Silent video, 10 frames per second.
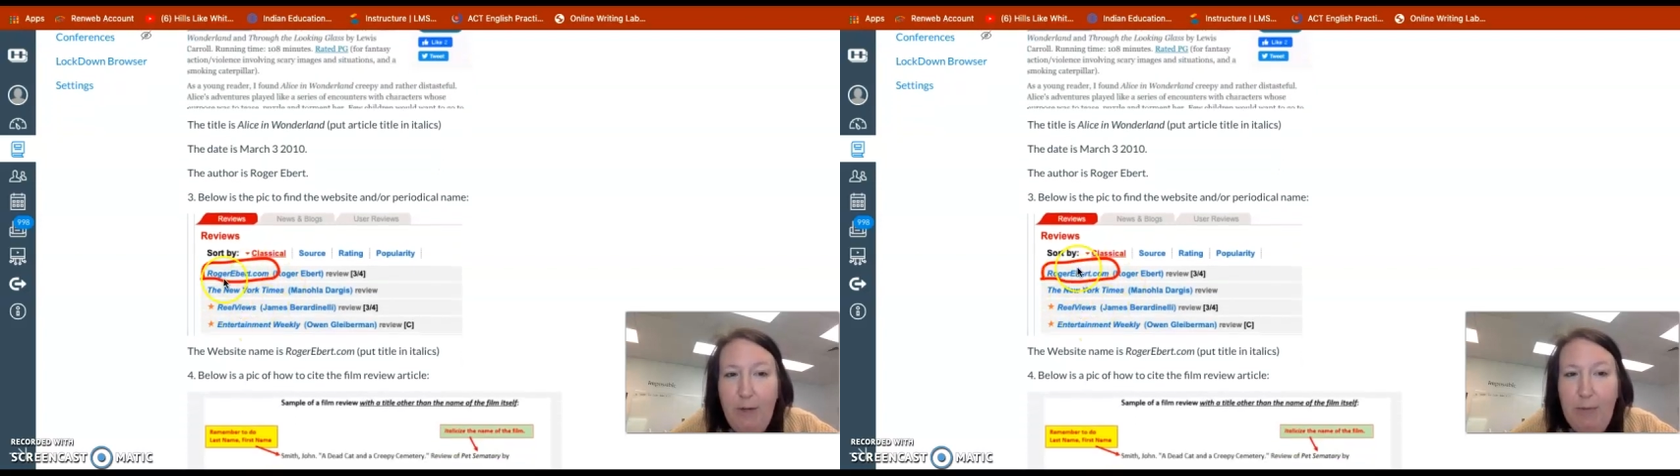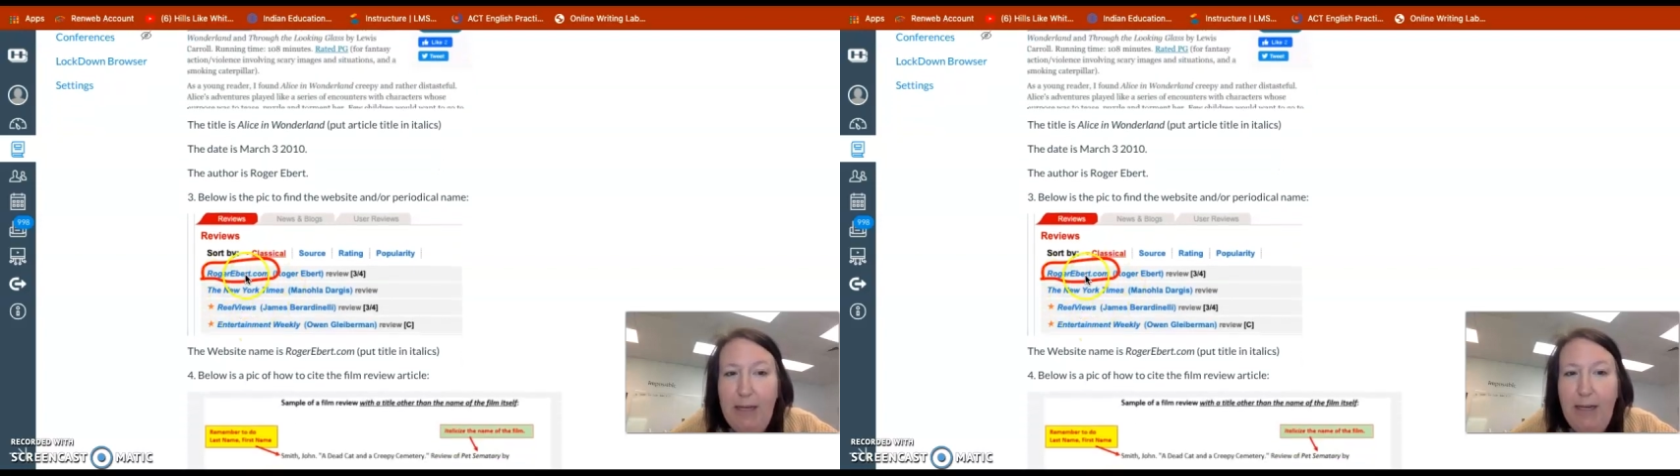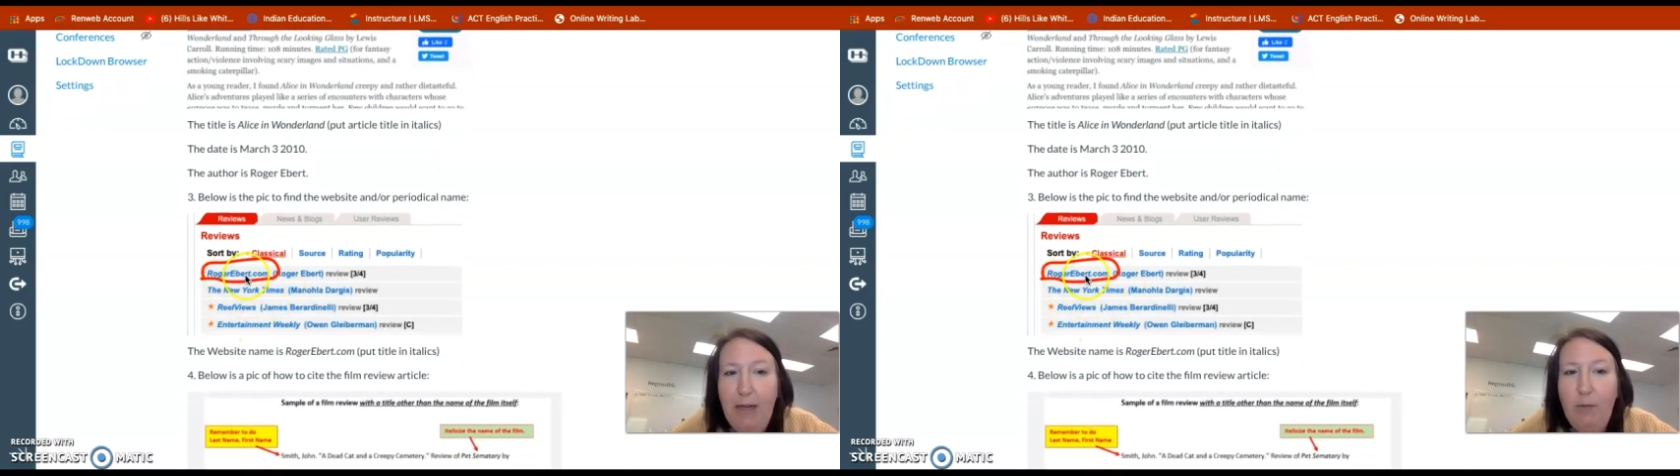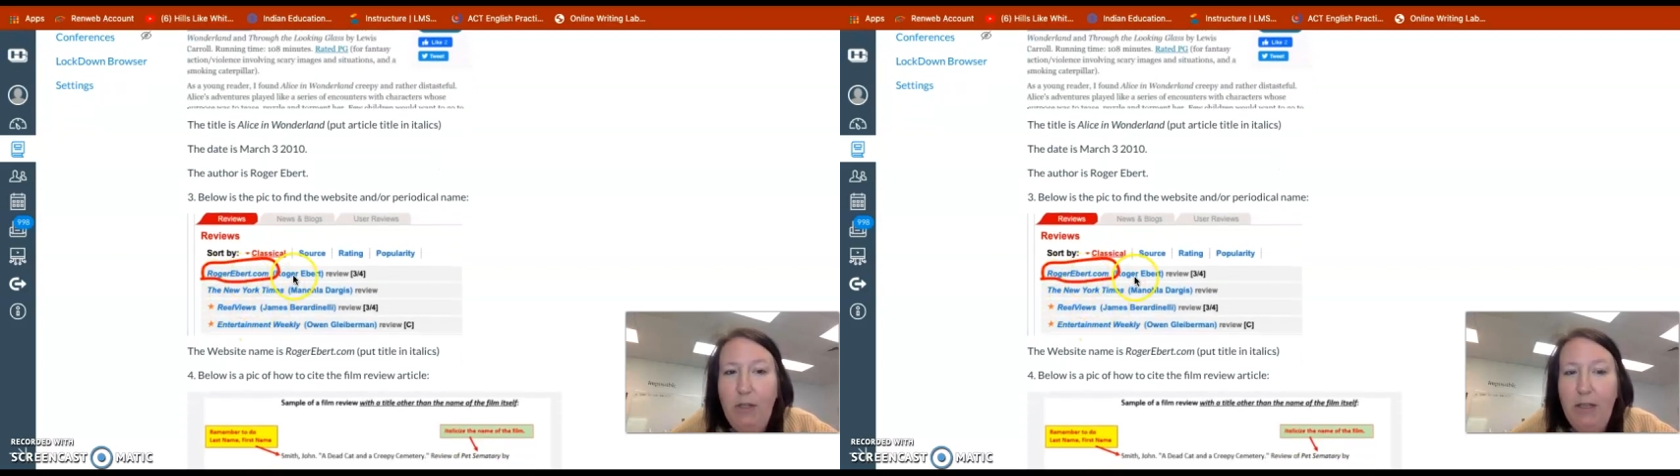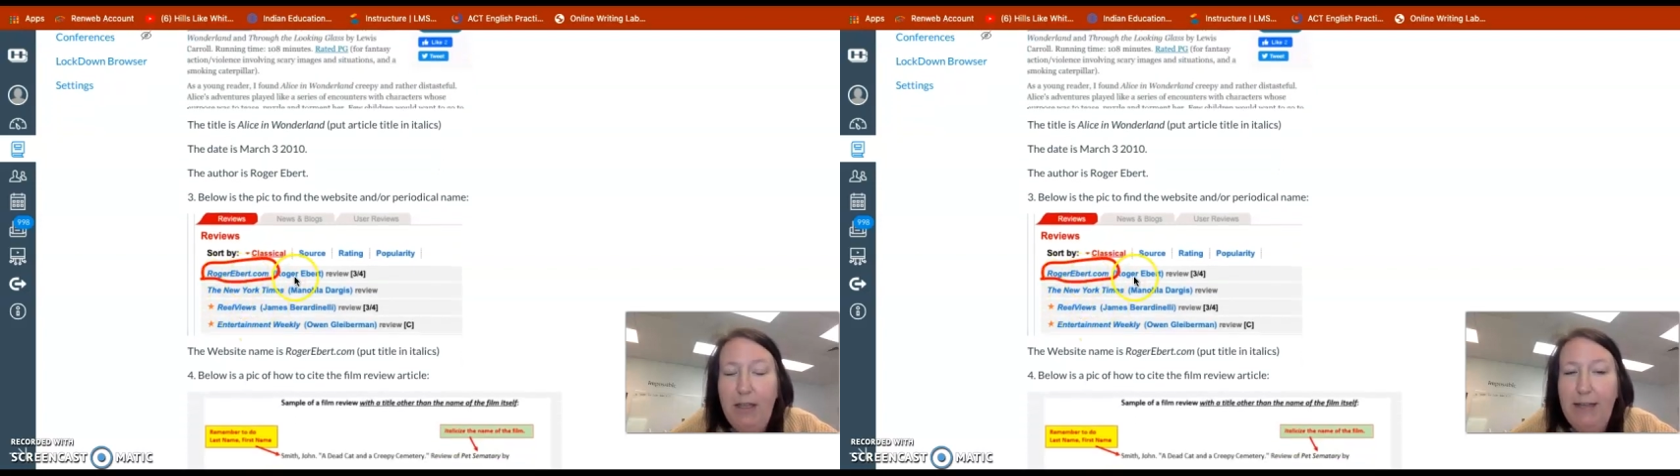beginning when
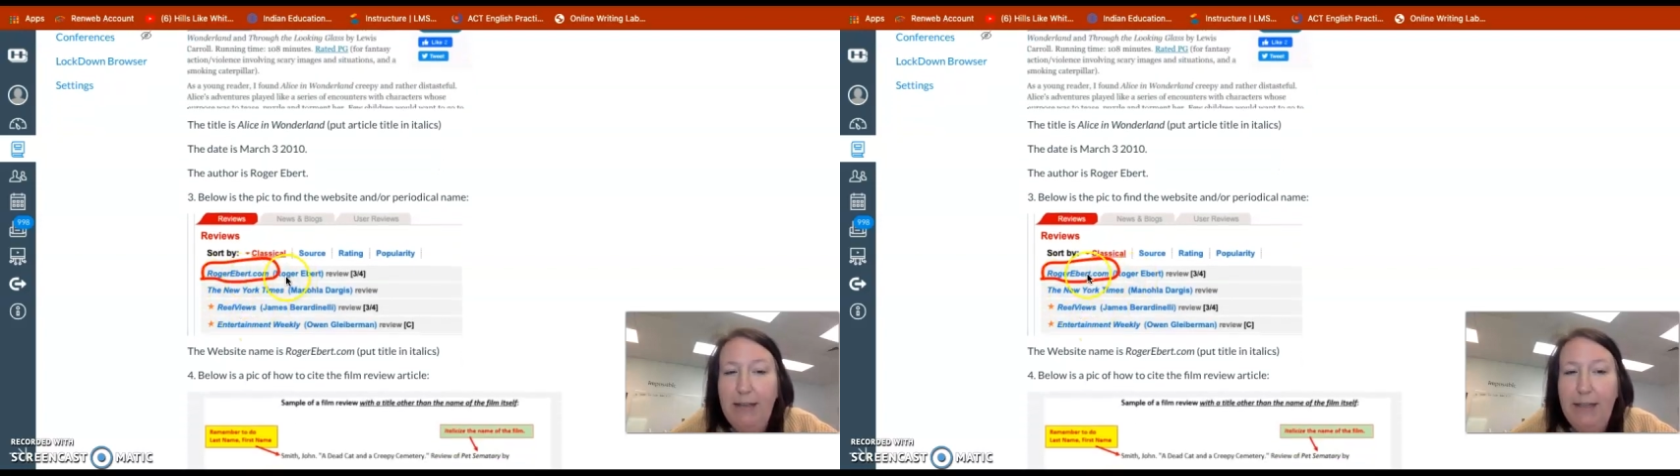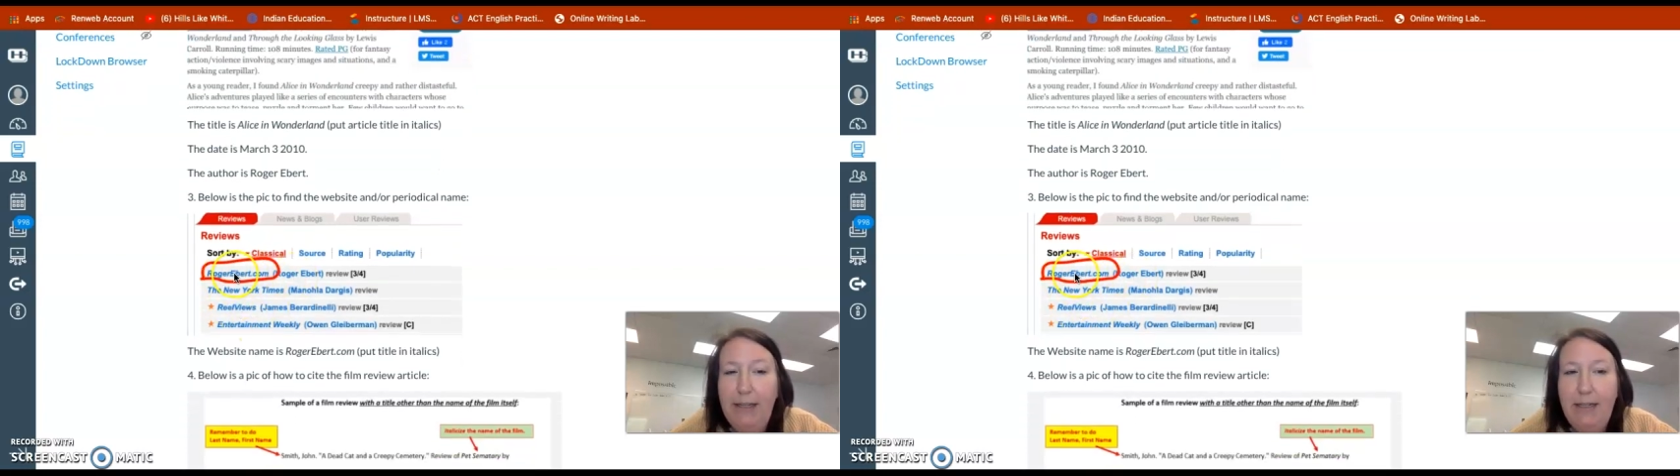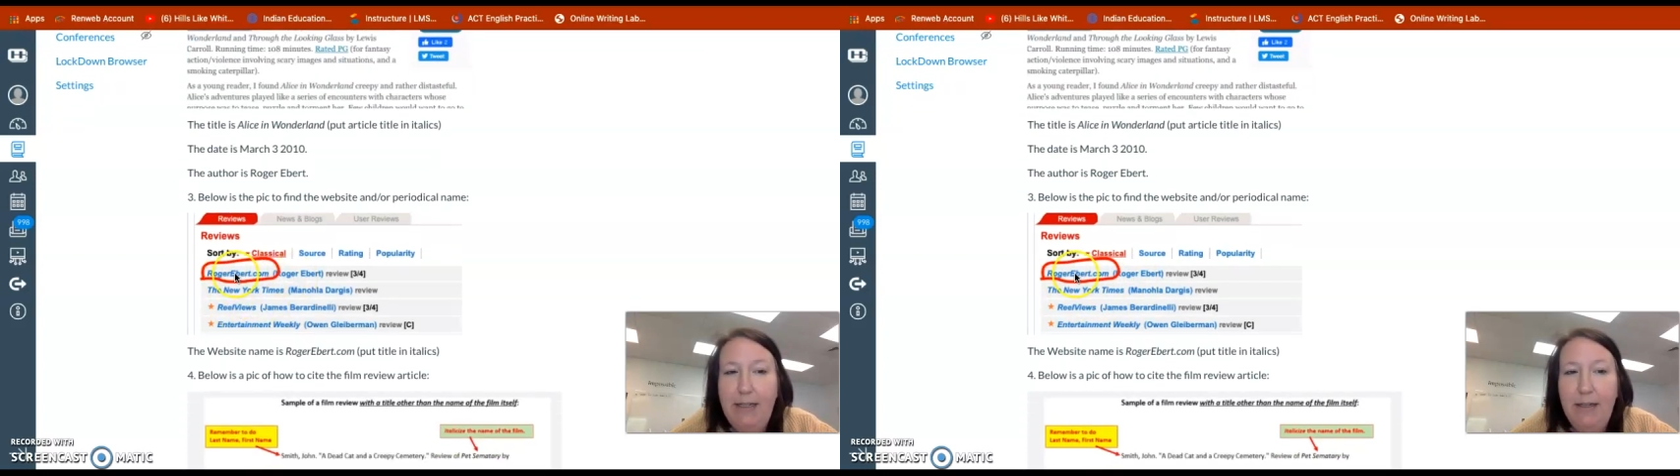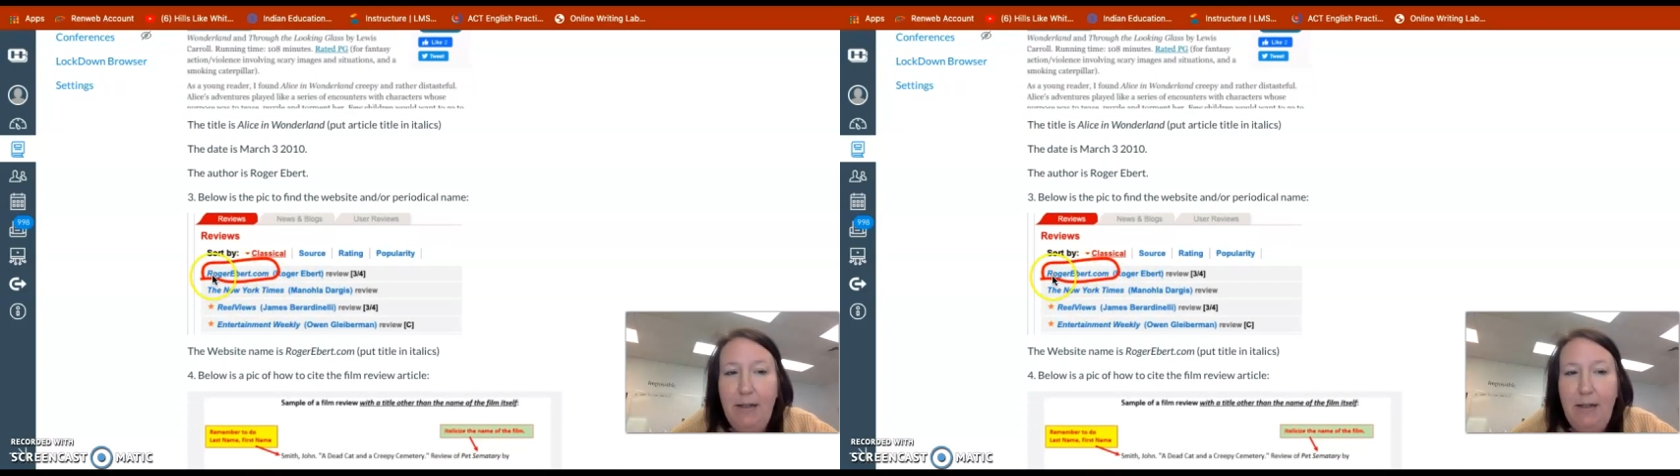you get that list,